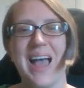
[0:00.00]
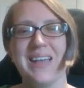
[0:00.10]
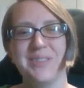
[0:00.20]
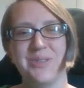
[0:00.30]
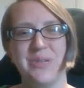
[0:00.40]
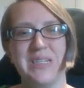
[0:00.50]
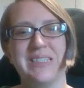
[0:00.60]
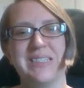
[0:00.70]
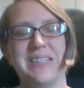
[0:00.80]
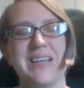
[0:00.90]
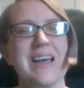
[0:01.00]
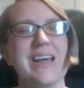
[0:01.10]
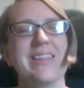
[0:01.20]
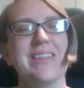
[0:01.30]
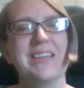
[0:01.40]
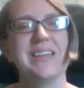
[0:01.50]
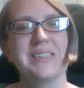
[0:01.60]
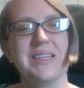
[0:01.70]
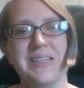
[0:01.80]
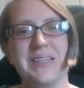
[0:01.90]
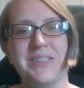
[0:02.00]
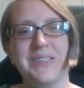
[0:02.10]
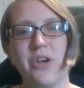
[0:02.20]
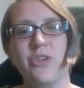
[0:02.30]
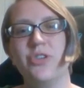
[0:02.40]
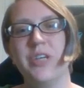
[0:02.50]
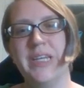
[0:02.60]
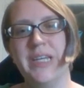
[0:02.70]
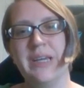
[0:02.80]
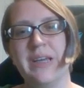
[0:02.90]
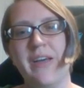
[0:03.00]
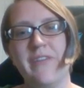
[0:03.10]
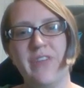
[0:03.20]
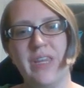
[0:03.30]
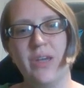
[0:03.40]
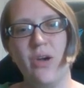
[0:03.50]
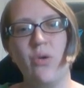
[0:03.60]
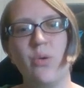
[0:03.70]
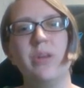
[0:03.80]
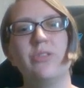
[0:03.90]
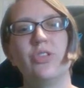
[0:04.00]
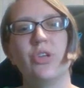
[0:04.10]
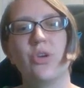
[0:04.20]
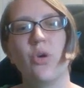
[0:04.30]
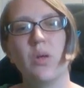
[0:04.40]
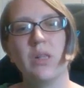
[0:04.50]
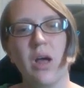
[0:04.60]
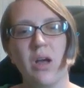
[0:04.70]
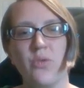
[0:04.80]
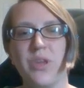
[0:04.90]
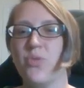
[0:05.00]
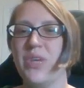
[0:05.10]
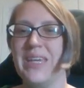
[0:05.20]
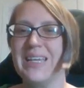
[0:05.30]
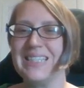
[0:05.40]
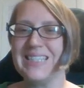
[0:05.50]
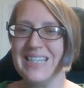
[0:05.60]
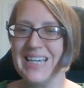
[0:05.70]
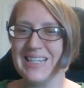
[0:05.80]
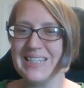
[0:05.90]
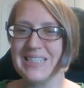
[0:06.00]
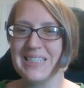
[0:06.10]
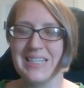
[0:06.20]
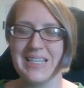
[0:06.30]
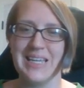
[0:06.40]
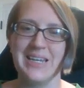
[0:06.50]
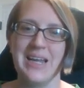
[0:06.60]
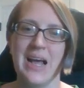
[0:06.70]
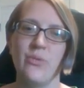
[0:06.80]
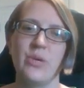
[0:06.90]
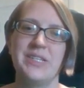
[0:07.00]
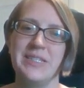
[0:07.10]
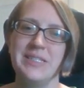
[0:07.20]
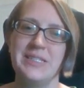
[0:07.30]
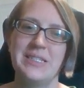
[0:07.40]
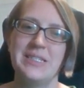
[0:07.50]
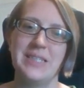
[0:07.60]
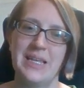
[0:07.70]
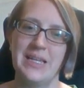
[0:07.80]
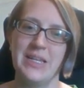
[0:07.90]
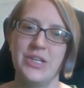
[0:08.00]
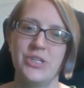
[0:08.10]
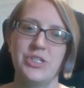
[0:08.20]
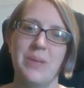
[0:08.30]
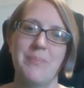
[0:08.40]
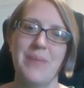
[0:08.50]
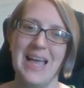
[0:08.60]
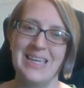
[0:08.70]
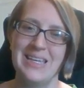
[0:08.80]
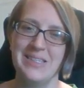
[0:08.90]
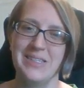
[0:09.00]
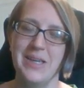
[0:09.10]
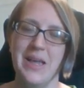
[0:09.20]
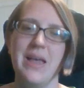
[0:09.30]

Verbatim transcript: Hi students, this is a reading video to go along with week six in our distance English packet.